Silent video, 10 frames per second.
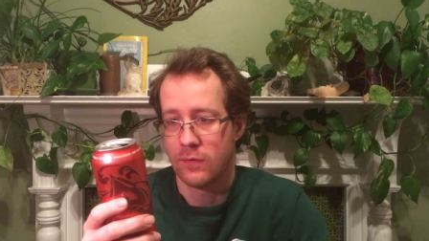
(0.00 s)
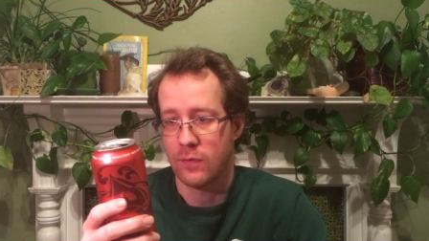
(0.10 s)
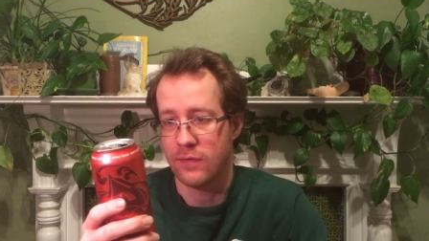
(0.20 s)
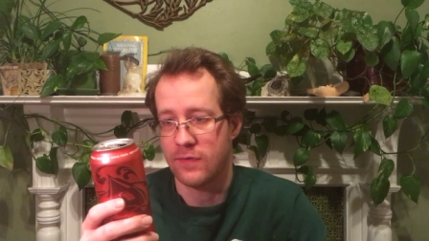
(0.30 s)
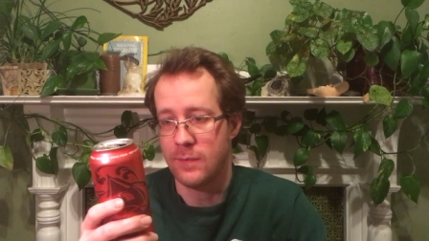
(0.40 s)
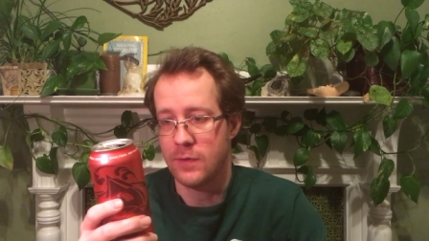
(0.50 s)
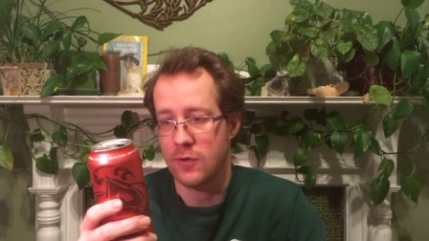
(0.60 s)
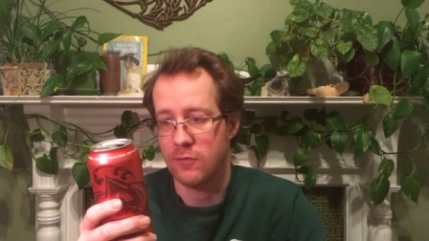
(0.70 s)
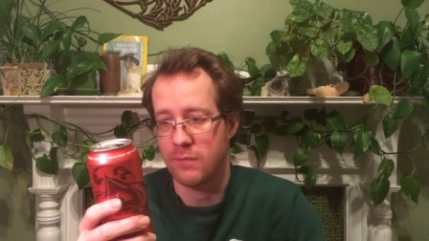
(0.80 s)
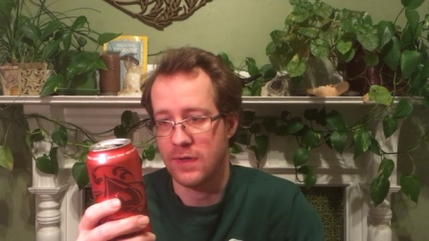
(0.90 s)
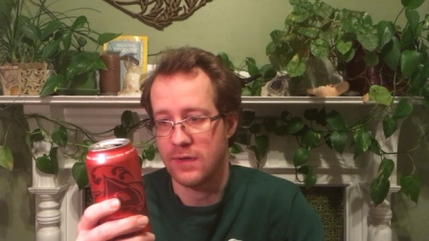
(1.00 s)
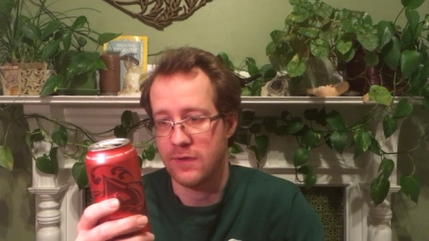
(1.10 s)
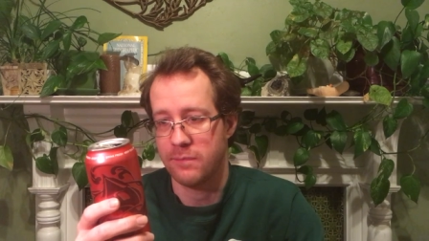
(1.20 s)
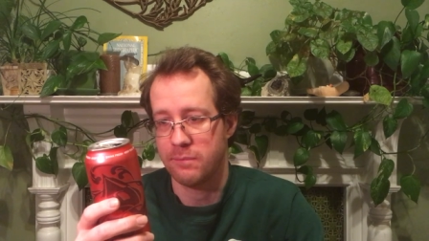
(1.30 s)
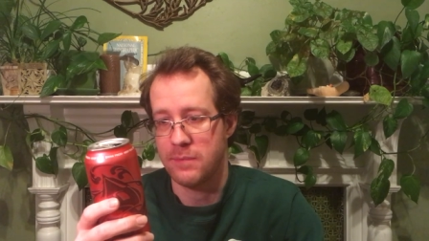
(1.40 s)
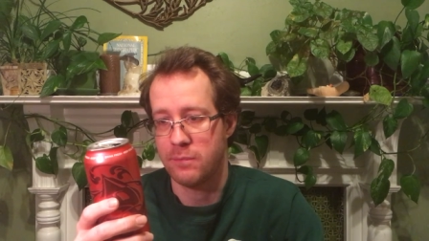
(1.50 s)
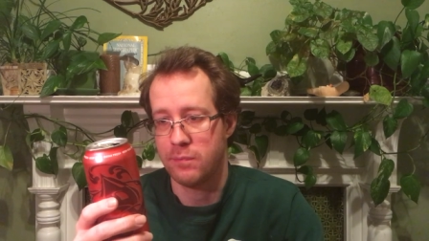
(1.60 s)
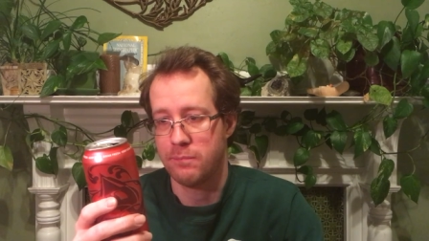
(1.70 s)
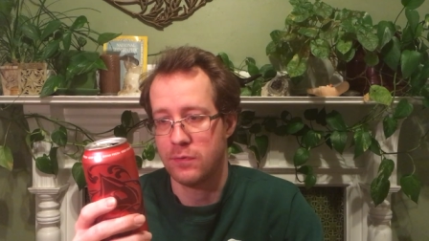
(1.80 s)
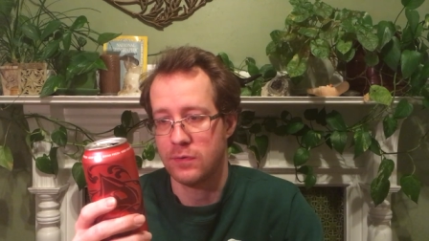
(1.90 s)
So the Simcoe may have, be
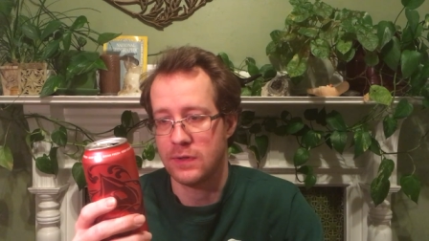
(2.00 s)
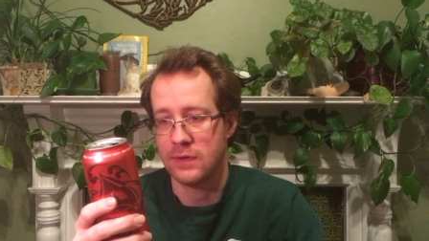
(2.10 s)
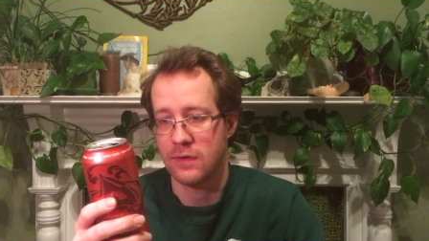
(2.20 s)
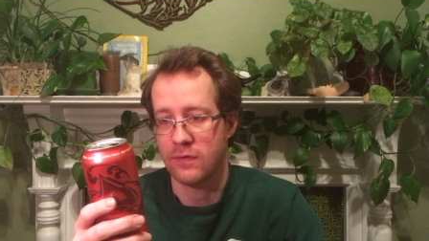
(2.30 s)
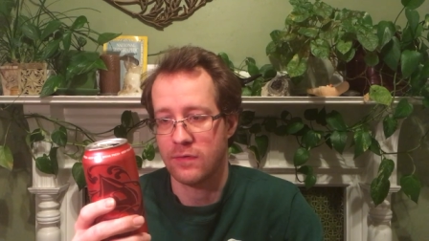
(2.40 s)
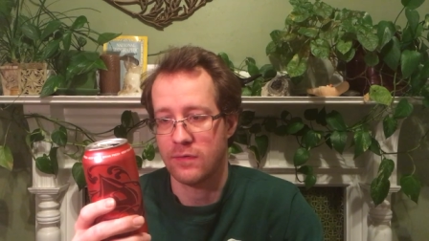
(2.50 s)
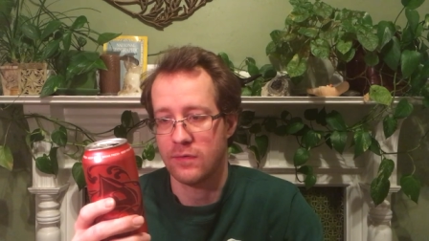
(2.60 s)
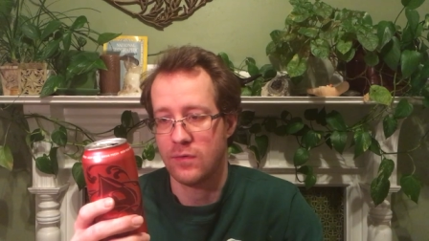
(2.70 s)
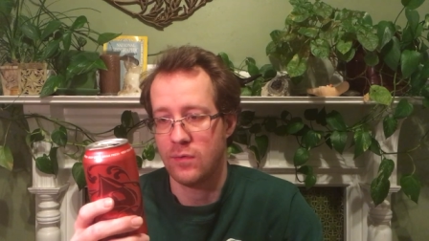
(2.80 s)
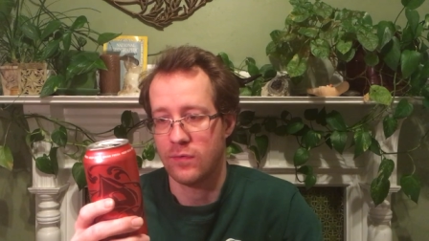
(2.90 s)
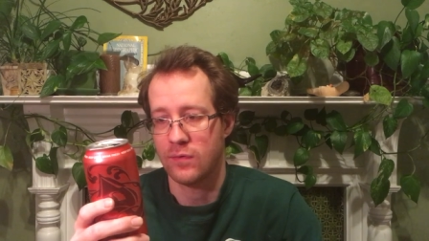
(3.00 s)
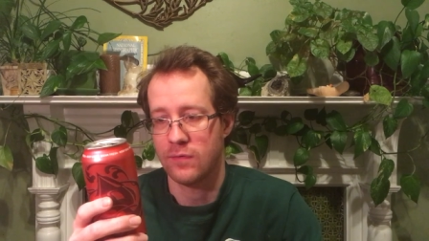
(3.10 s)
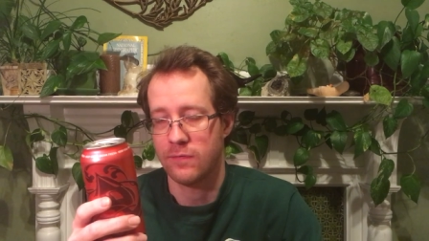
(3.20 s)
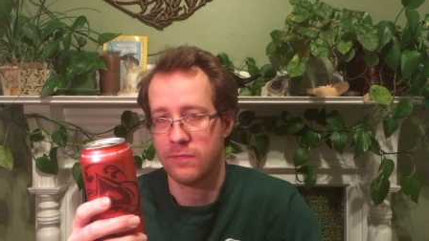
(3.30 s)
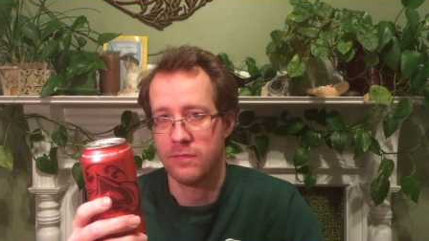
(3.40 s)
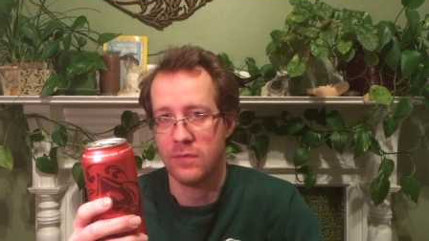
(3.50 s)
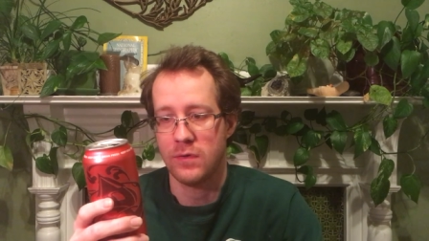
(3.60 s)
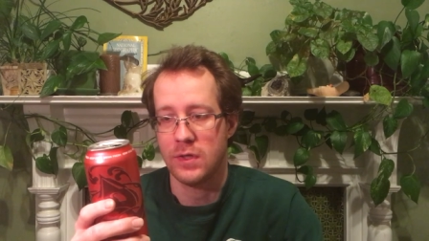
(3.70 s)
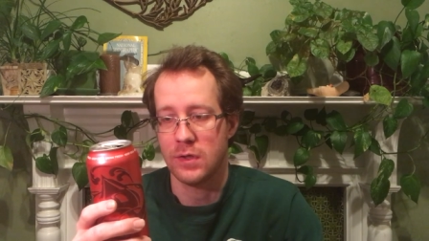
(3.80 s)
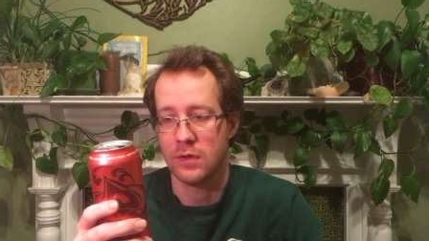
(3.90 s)
pulling this to a sort of
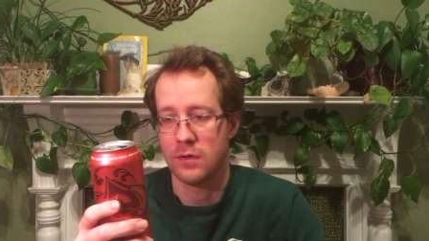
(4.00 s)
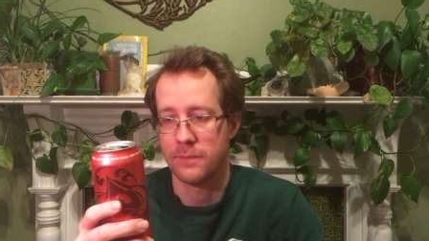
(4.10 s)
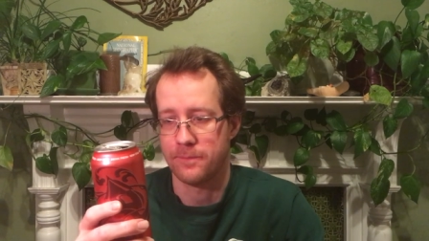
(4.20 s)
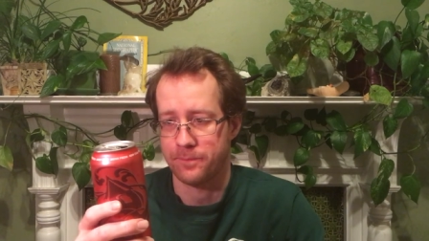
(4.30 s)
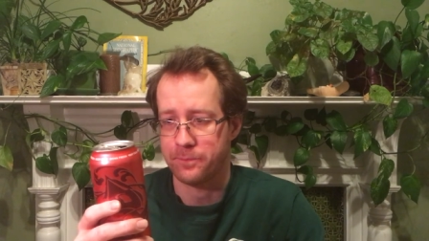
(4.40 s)
fruitier,